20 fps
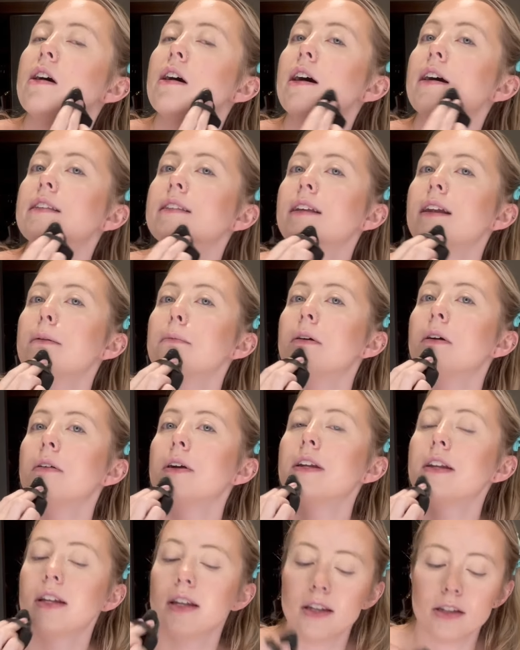And then I'm
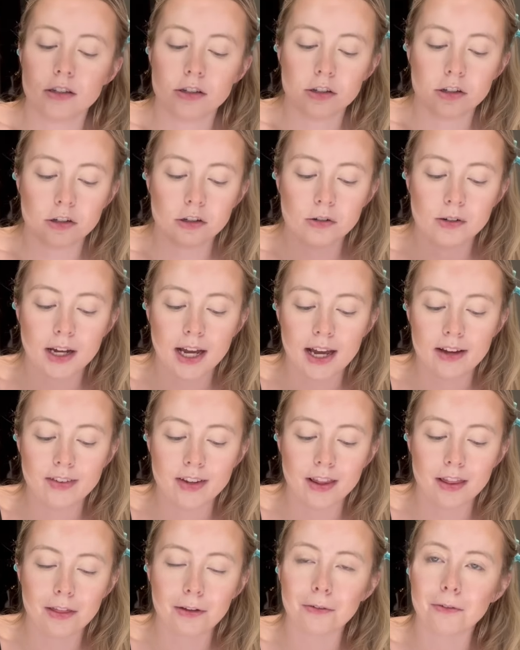going into
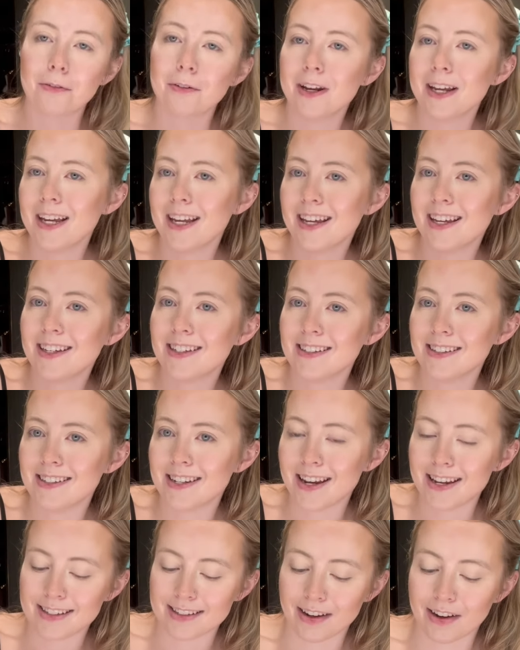having 3
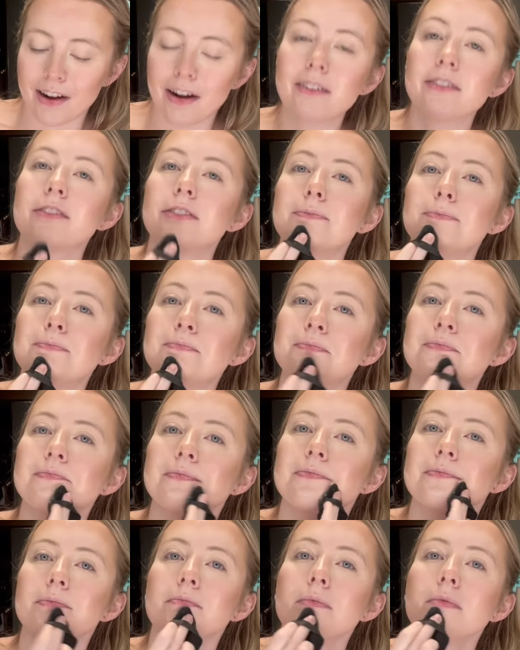days off.
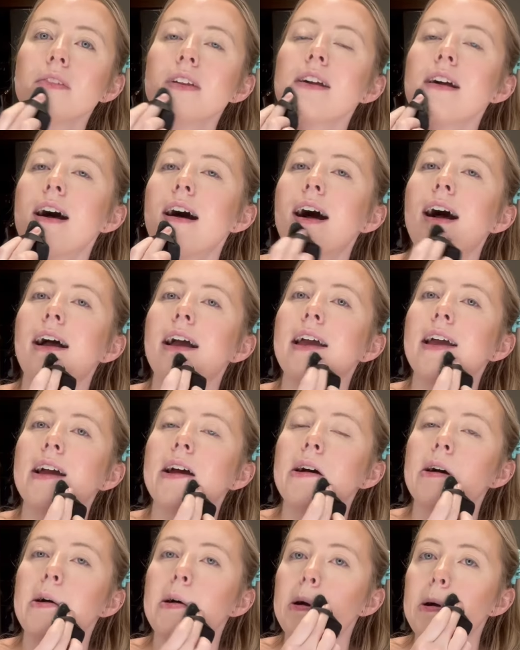
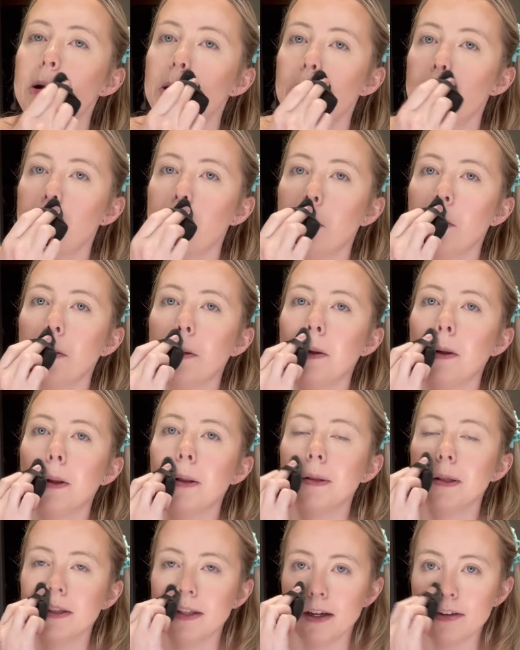I
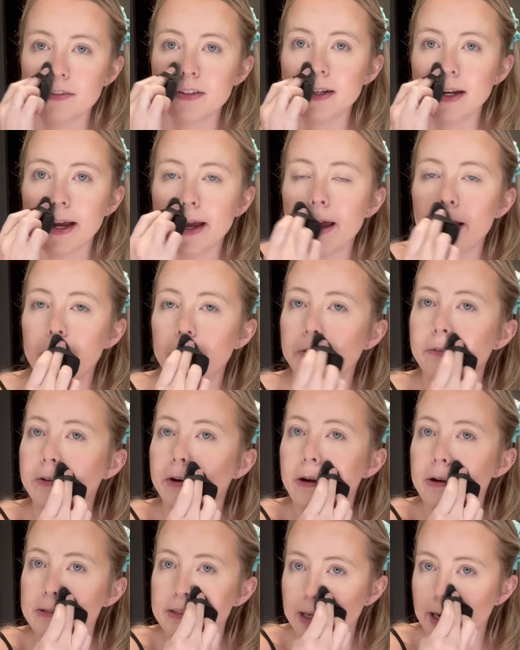love Niagara
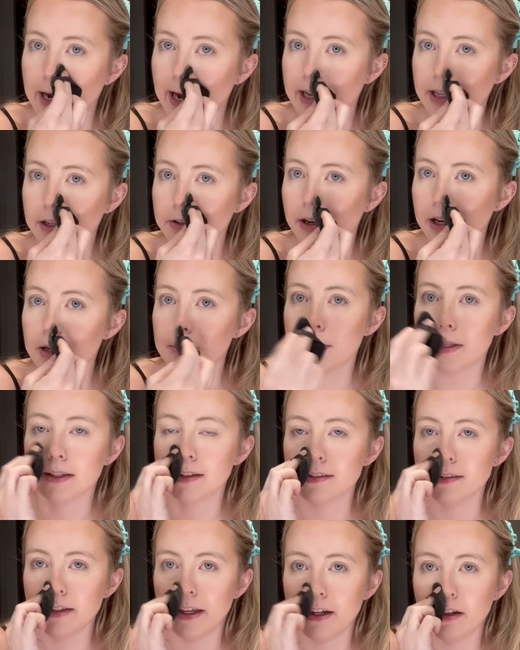Falls. I highly recommend
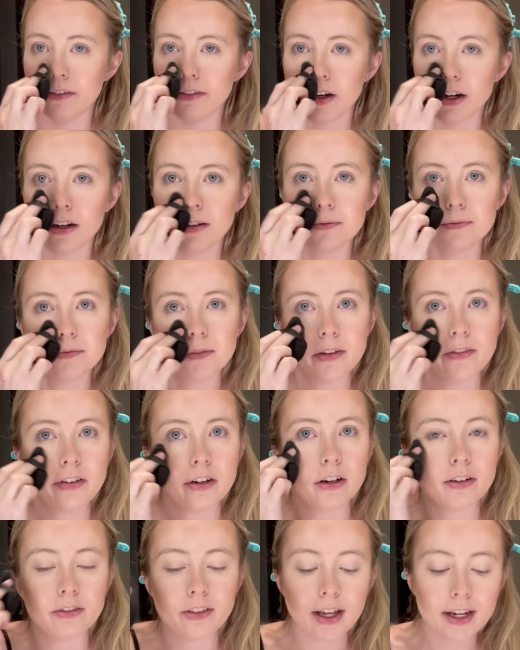this layover. If
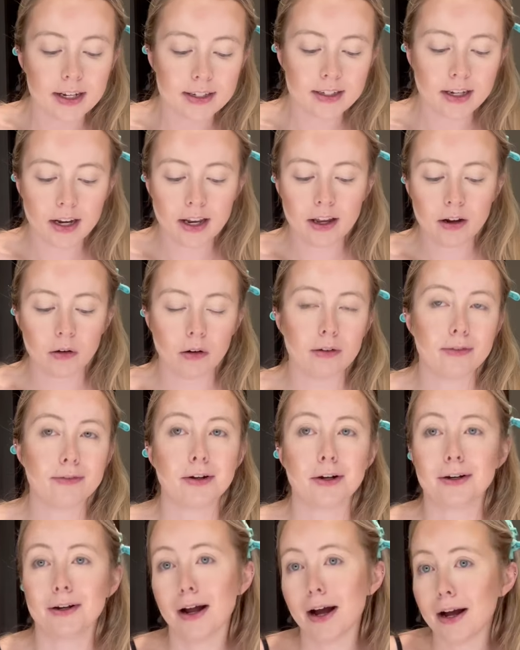you're a flight attendant or if
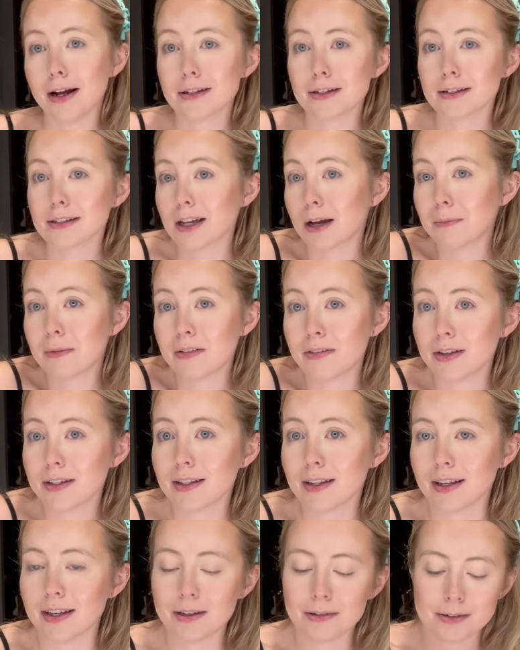you're not, just come and
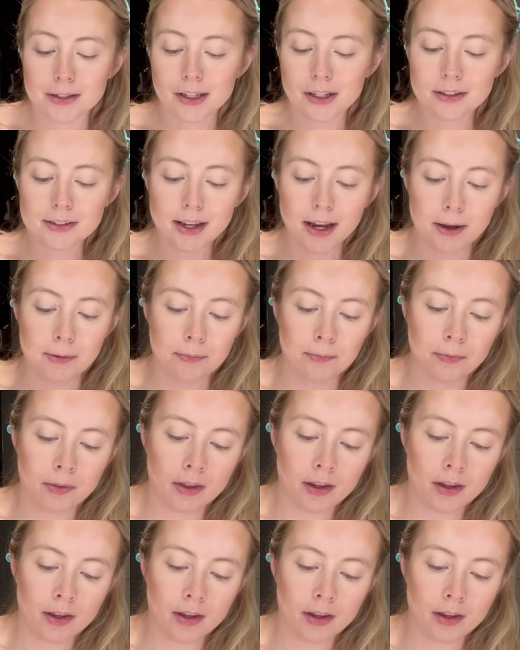visit. It was a good time.